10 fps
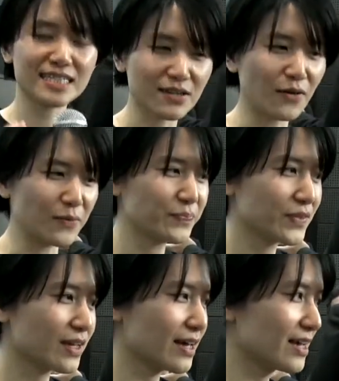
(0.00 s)
pressing, so
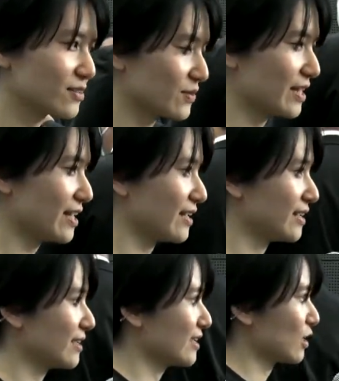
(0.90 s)
there is one more
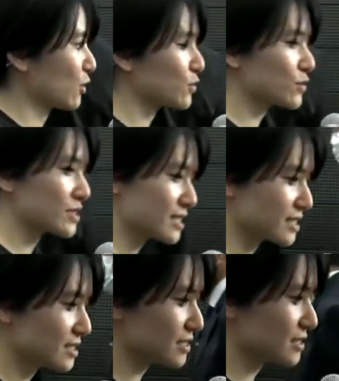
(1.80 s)
booth that I'd like to
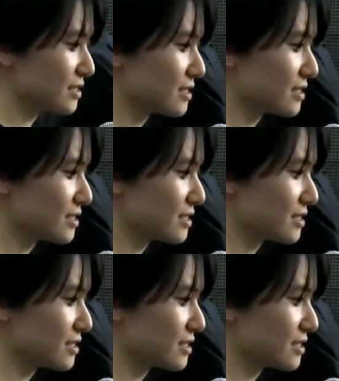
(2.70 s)
visit